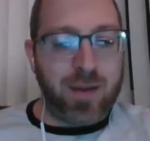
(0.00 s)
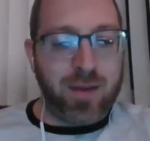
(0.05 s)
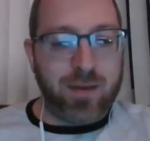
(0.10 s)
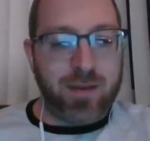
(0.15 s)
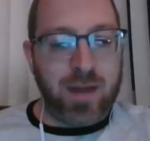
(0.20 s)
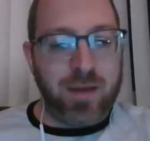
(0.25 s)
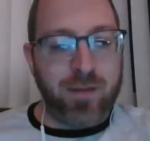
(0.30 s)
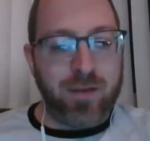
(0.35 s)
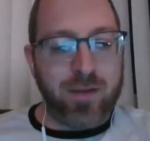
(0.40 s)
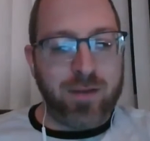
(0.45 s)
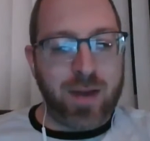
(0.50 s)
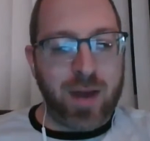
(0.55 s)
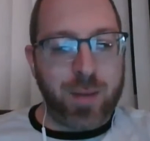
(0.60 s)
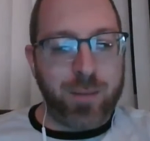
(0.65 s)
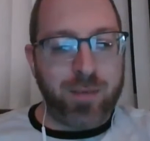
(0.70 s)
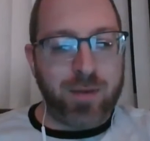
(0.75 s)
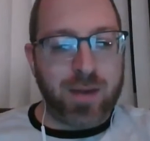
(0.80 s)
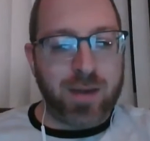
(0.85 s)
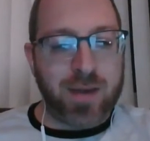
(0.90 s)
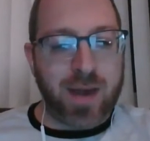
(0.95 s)
Stephen
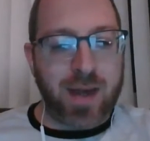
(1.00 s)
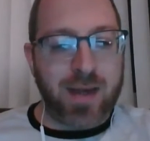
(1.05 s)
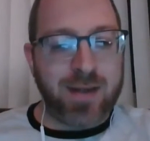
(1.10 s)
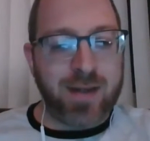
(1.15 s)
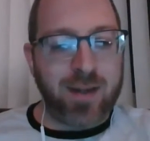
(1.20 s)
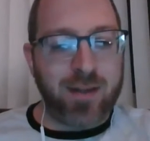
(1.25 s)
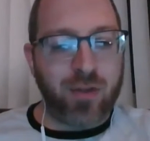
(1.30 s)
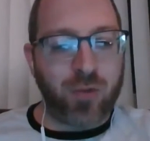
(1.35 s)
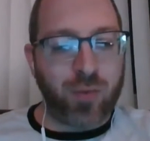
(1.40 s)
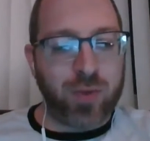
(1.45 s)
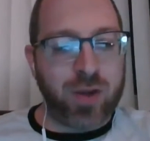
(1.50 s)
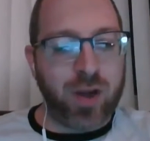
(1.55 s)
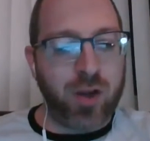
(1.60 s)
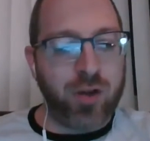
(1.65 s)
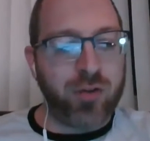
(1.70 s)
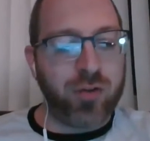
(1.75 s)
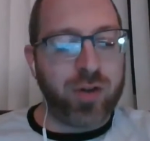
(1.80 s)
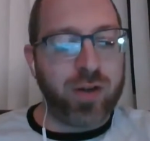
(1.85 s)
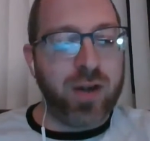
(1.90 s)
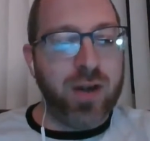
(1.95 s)
Thompson,
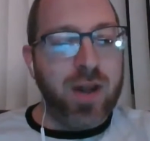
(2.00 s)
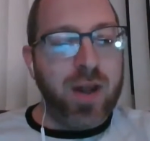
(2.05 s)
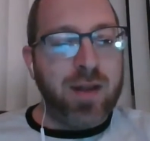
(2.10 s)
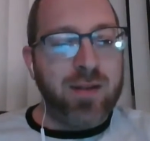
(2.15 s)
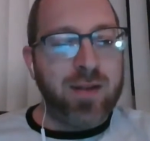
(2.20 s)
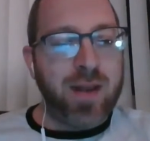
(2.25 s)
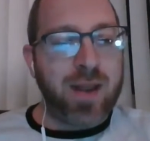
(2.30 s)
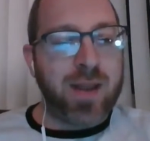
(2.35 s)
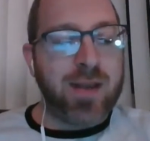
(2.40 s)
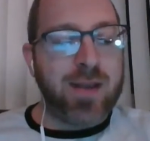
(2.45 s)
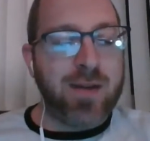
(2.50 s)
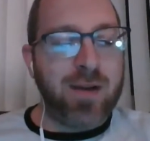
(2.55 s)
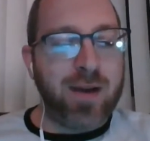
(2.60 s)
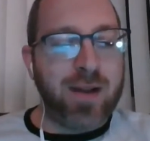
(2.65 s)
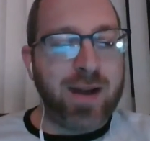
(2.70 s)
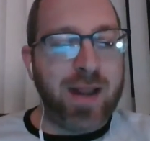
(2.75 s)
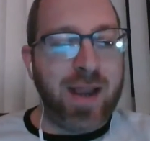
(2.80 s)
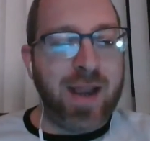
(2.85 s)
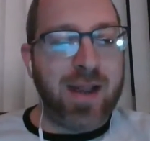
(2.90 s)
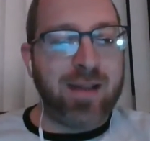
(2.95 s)
9,300, taking
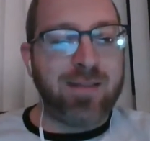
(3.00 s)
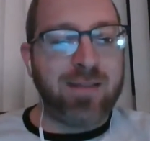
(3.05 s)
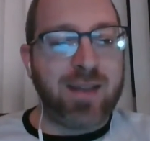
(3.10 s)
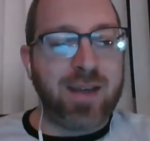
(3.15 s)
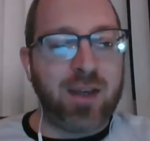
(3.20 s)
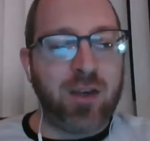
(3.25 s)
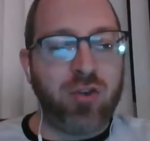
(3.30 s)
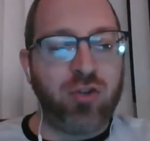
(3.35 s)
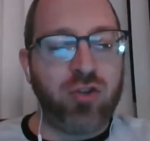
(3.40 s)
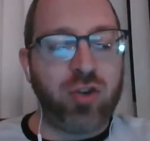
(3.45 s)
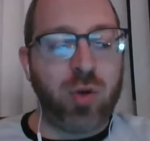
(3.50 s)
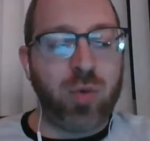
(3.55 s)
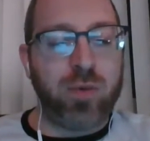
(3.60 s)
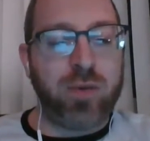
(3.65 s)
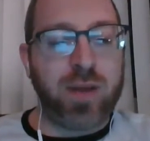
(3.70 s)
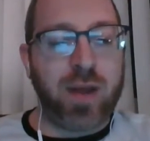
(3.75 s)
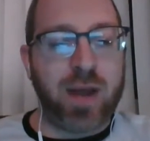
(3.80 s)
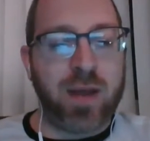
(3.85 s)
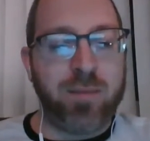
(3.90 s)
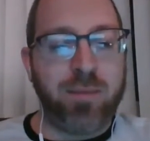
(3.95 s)
on Anthony
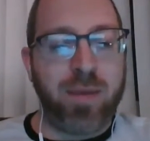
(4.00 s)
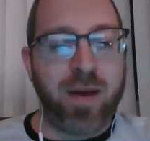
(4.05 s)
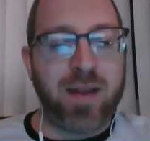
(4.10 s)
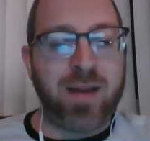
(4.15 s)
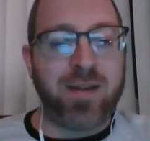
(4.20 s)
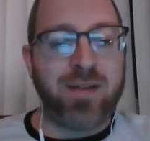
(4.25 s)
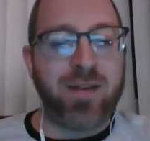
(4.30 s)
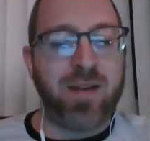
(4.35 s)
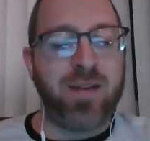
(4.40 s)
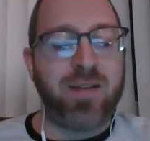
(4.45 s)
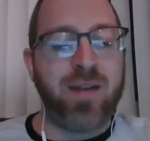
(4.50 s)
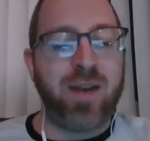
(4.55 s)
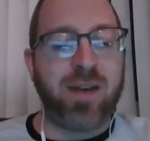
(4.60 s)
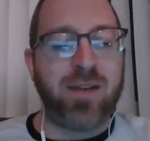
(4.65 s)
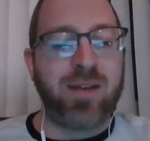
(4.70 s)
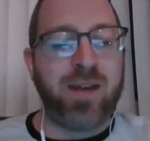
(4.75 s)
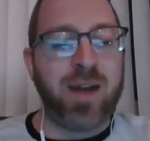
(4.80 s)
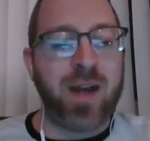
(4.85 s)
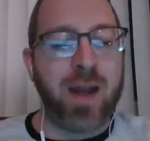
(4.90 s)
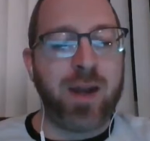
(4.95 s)
Showtime Pettis at
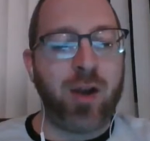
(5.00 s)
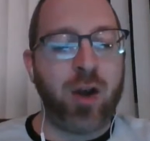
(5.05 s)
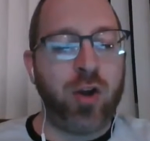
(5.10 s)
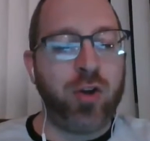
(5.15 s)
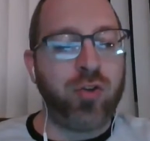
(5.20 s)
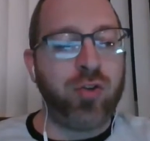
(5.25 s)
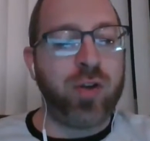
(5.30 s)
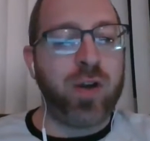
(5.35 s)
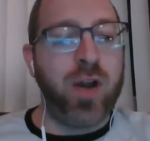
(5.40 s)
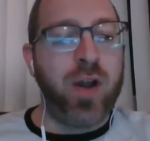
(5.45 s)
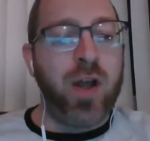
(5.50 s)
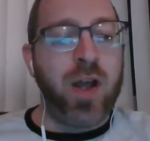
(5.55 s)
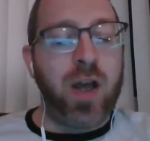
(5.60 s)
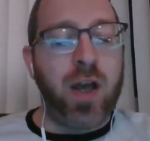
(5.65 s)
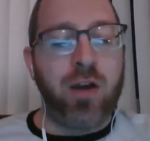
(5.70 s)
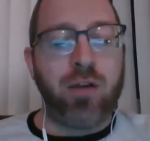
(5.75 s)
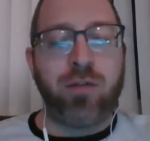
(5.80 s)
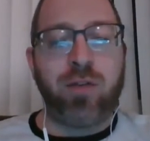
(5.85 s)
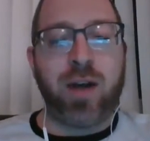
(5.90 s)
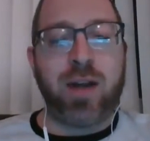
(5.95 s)
6,900,
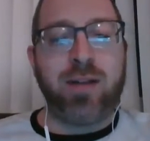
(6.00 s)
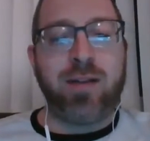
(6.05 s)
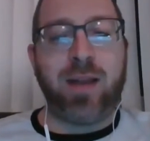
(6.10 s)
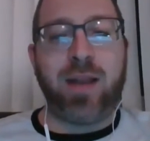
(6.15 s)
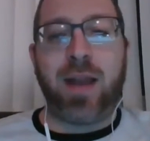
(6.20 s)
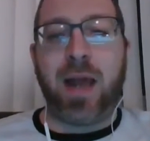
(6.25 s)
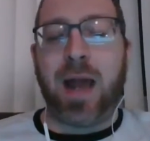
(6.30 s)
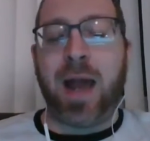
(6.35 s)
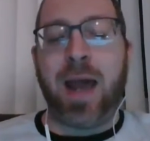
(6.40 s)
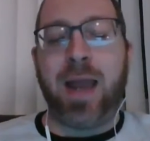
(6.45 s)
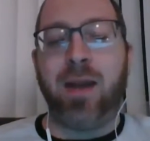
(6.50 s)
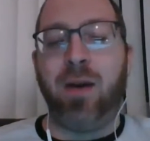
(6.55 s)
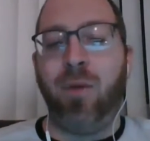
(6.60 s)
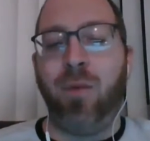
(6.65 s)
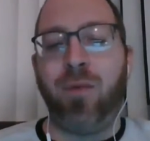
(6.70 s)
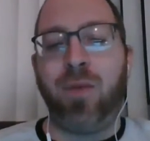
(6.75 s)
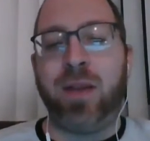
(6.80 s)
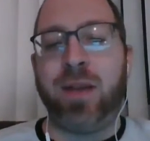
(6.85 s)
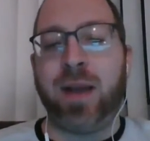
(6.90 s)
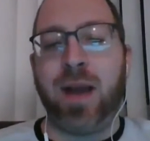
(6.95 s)
a fight that I
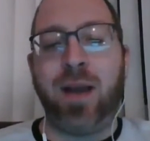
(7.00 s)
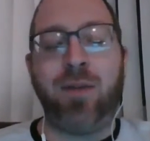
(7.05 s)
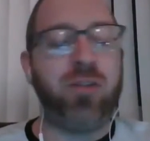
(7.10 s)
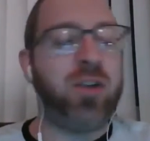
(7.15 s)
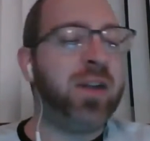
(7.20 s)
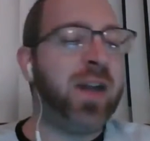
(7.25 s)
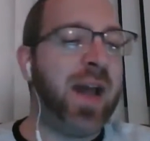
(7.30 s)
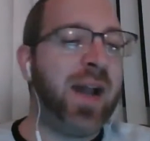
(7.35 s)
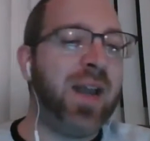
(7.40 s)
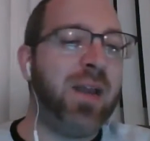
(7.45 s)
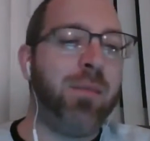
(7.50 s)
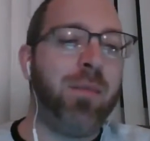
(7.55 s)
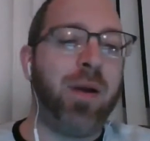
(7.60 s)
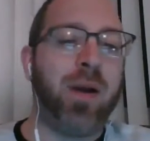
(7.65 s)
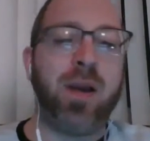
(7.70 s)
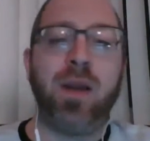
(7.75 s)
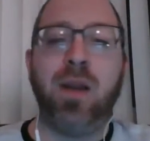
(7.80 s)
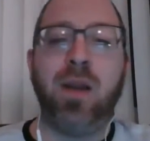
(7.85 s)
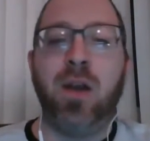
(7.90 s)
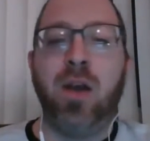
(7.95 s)
don't think I've seen
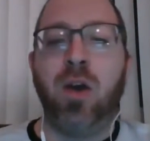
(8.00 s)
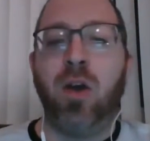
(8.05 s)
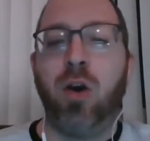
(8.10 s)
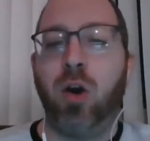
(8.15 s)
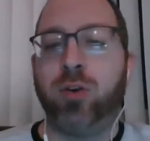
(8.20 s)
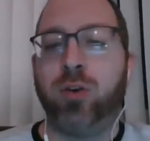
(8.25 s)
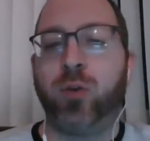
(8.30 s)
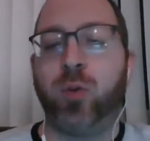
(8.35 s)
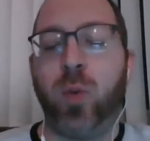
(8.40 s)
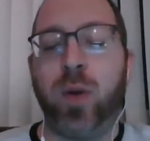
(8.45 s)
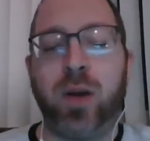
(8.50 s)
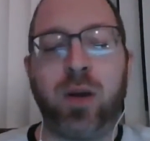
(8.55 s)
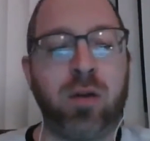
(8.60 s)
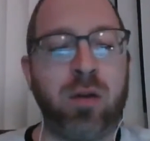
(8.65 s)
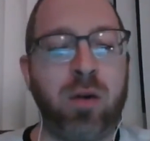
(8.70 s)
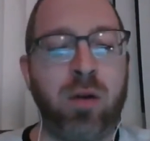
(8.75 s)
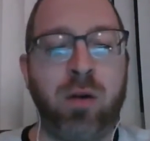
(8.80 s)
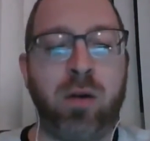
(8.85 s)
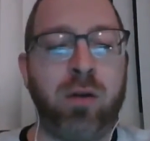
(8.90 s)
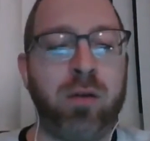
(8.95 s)
anybody on Twitter
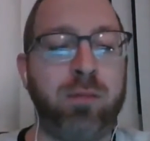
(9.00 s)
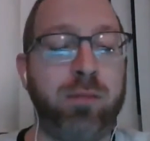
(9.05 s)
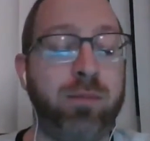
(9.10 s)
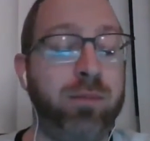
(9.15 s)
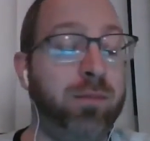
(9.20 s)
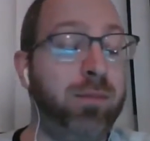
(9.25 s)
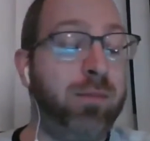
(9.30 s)
or